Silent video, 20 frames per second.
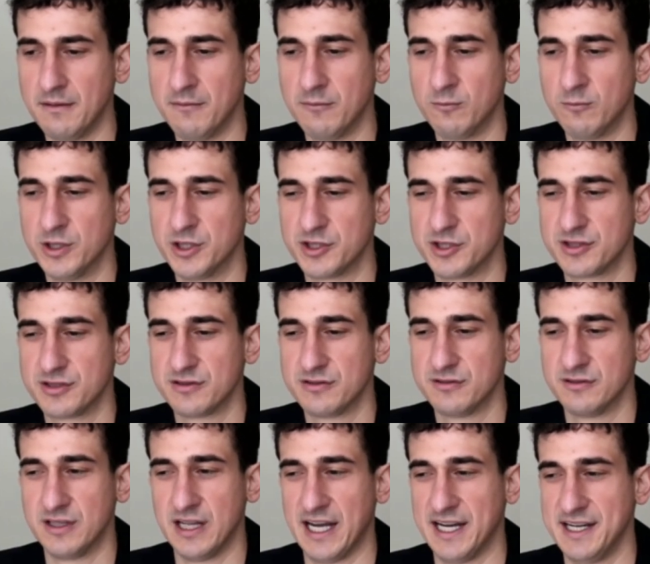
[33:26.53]
which
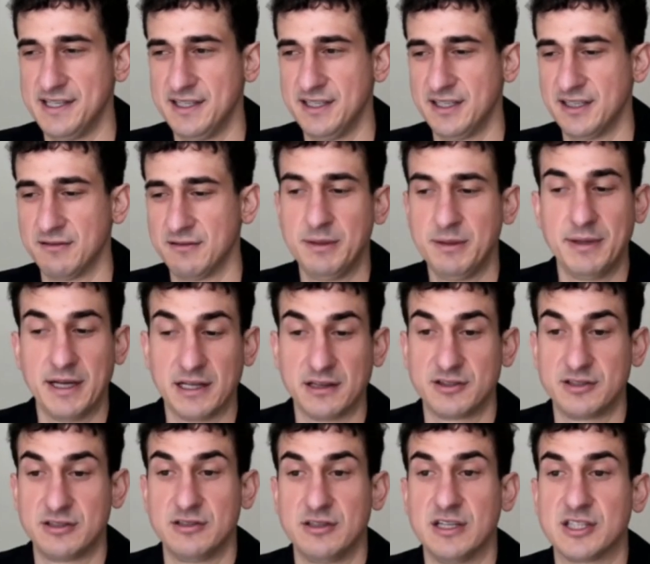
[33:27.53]
the idea, maybe
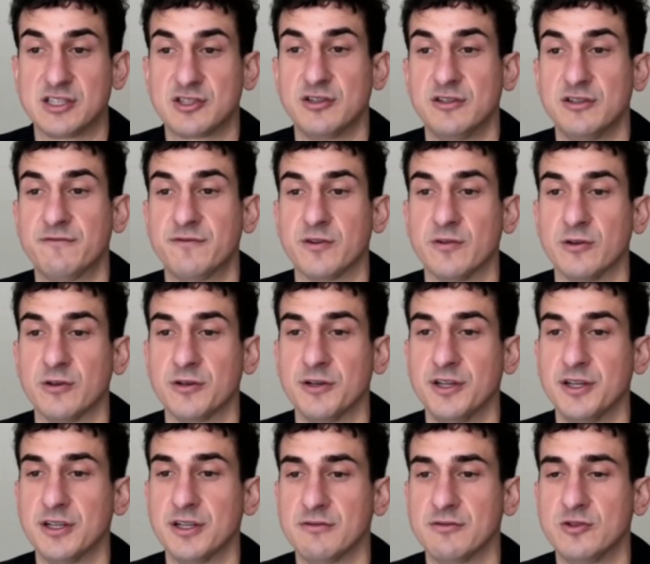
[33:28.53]
I'll, it's good for
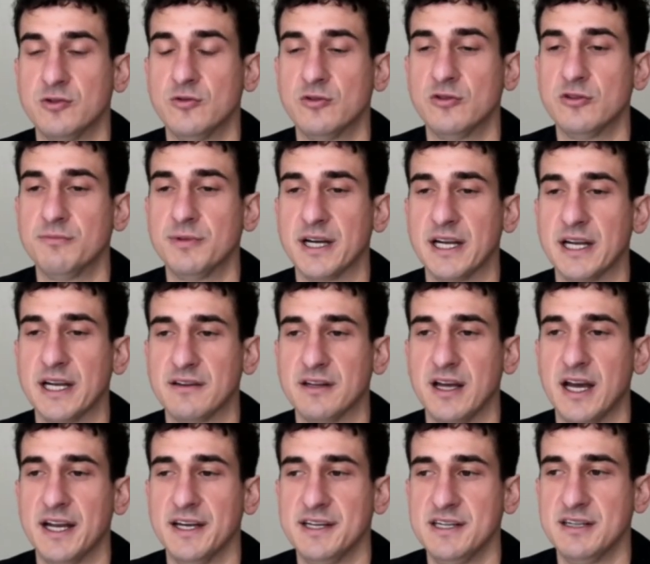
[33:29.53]
learning the tool, but I, the
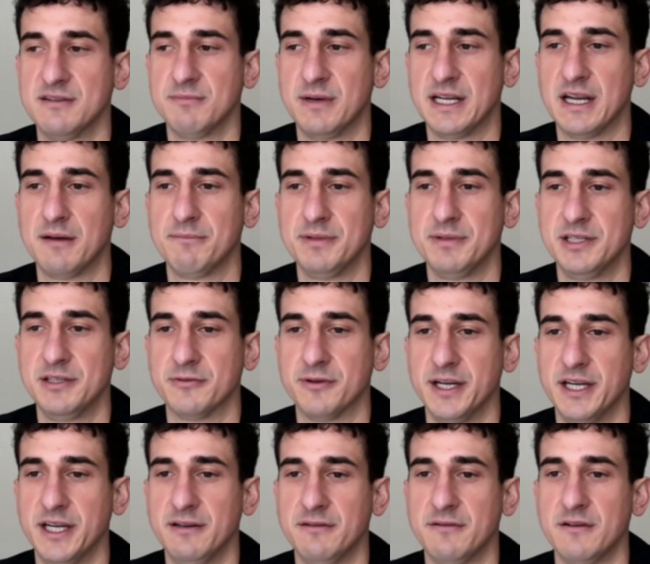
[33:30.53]
idea might not be
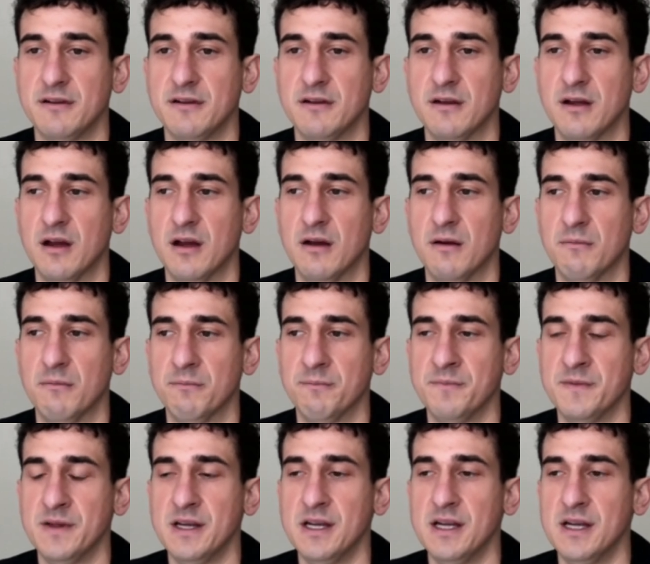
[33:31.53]
great. Um,
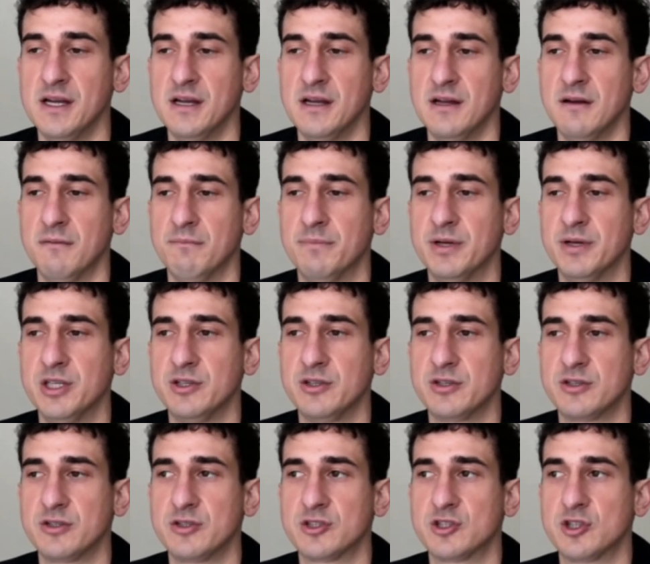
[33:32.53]
but
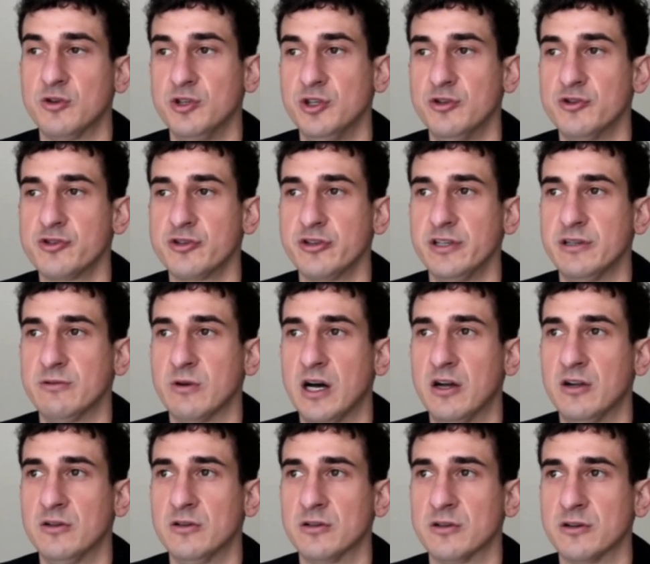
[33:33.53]
so usually
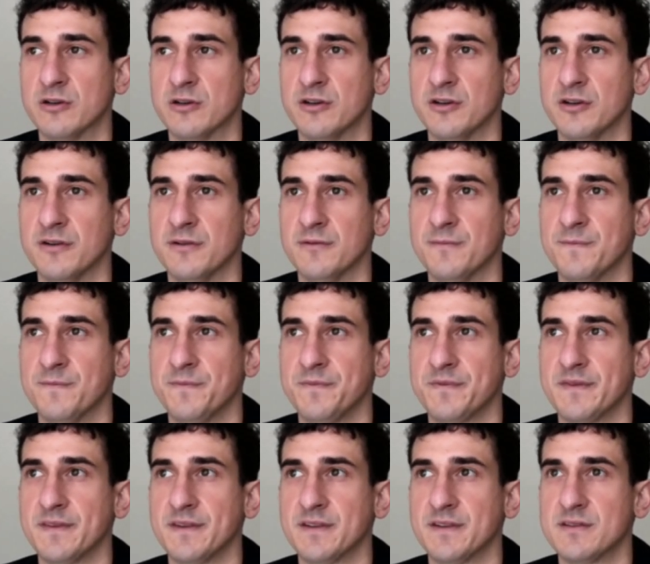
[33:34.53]
I'll learn
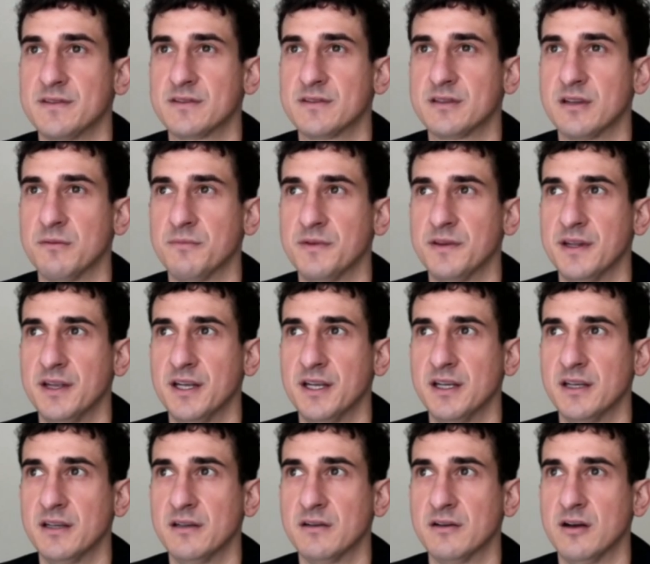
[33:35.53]

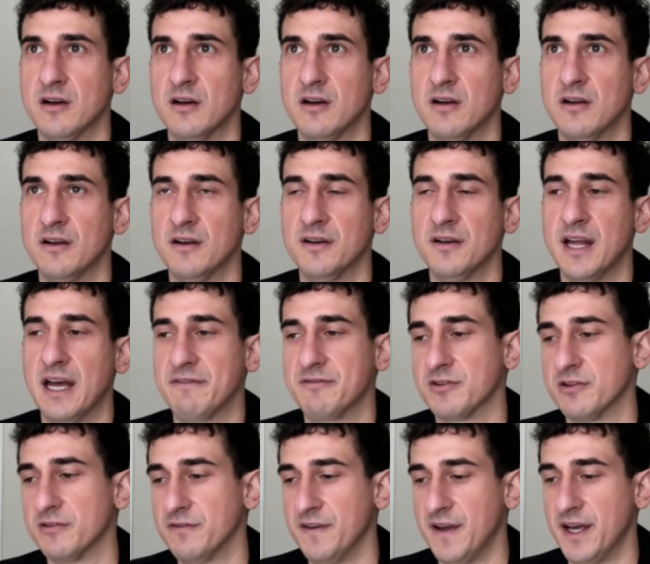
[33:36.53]
something on After
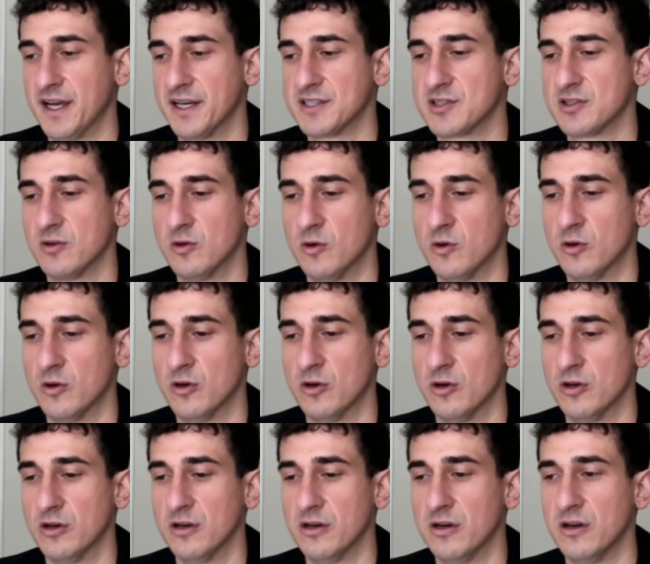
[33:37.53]
Effects
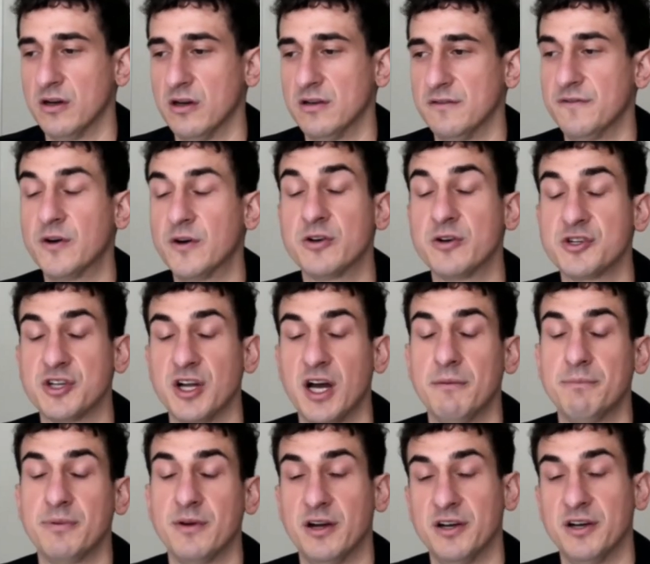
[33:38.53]
or
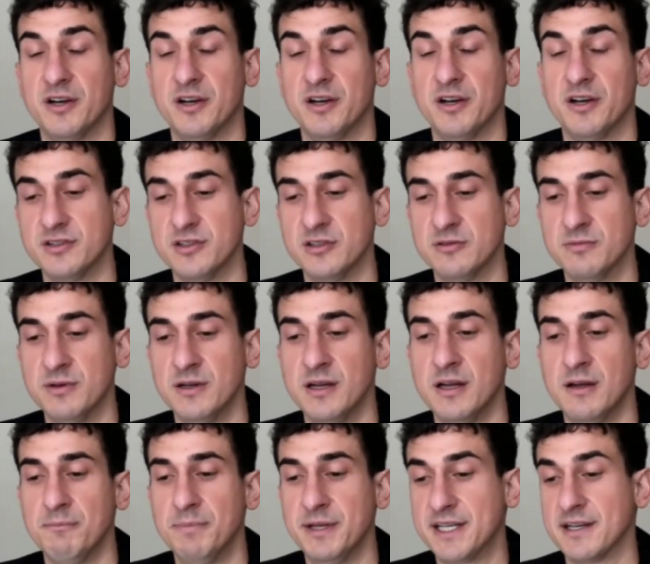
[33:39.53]
Photoshop on YouTube
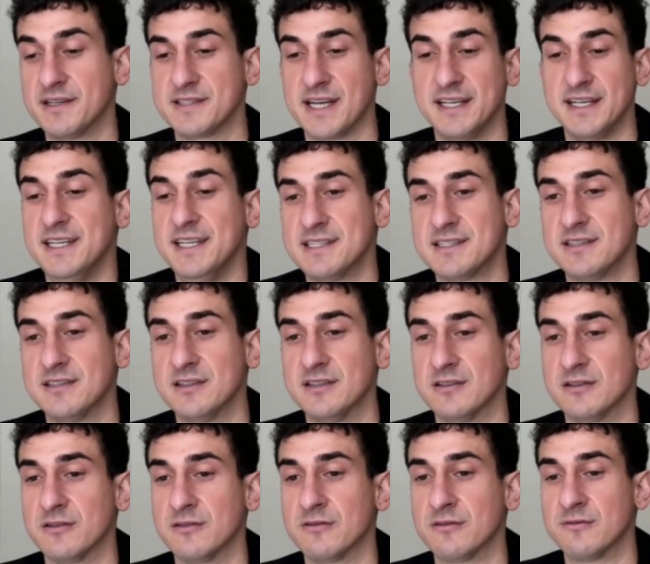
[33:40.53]
because I need
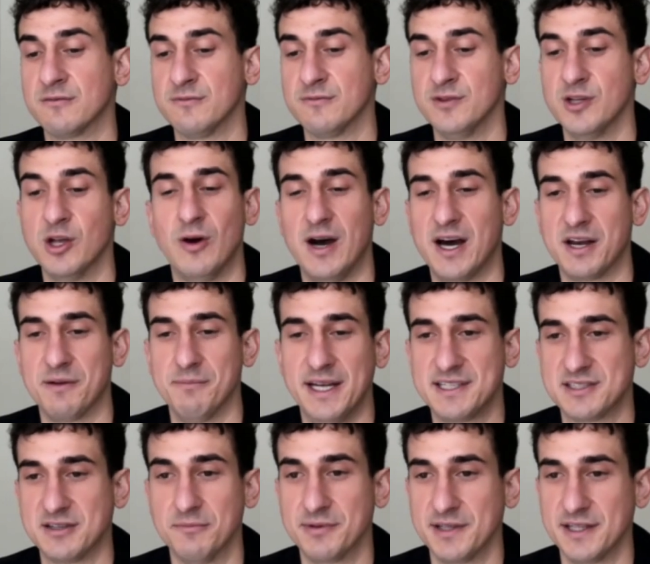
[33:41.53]
to know how to make
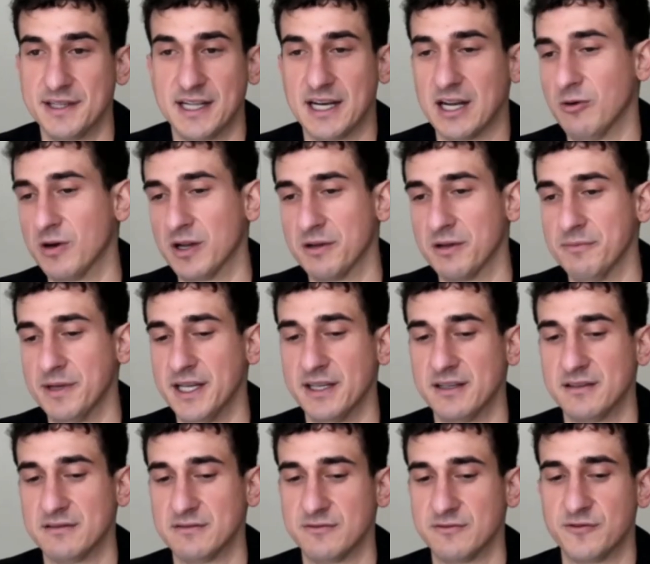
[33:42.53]
something that I want to make.
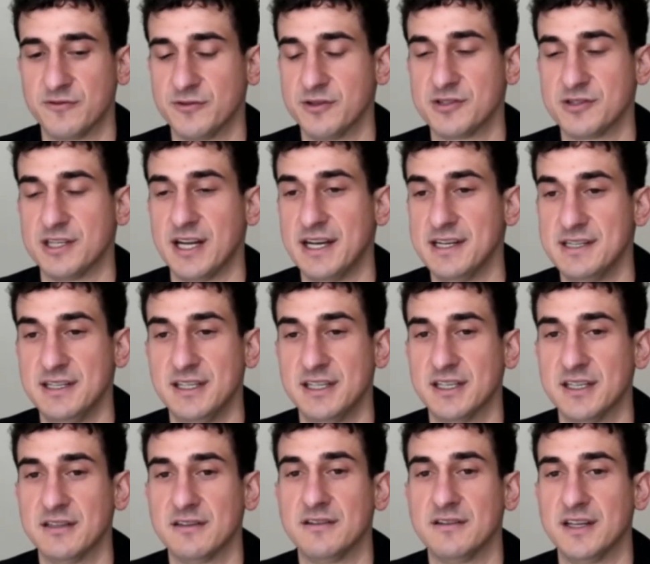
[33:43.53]
There's an
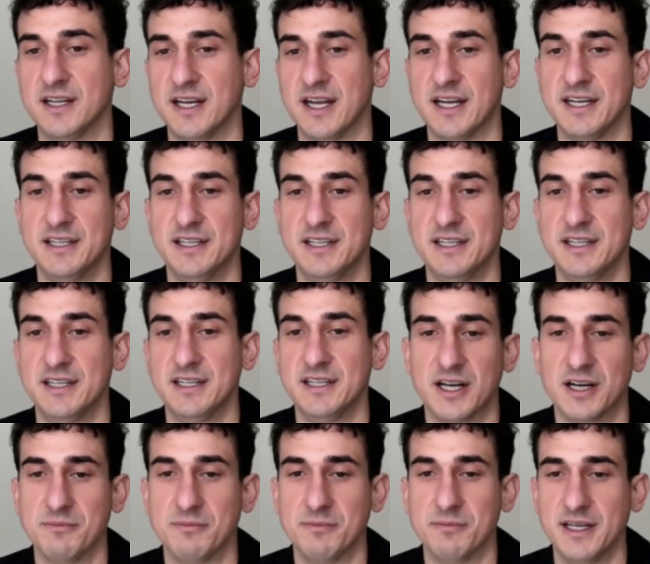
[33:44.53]
idea that I need to know how
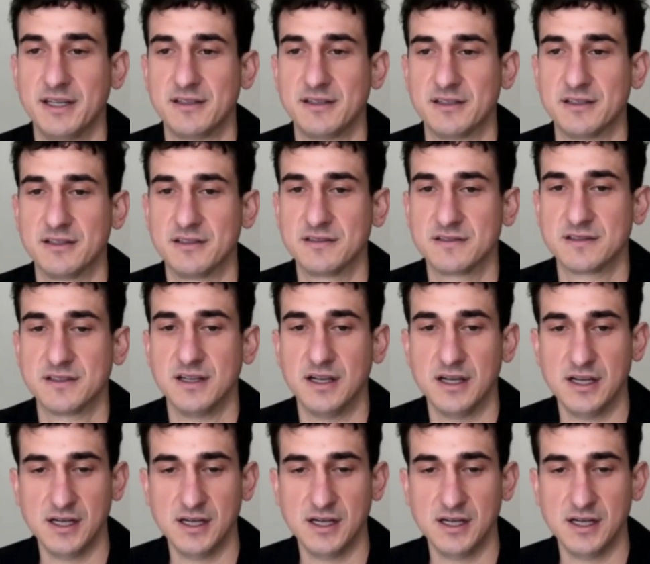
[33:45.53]
to make because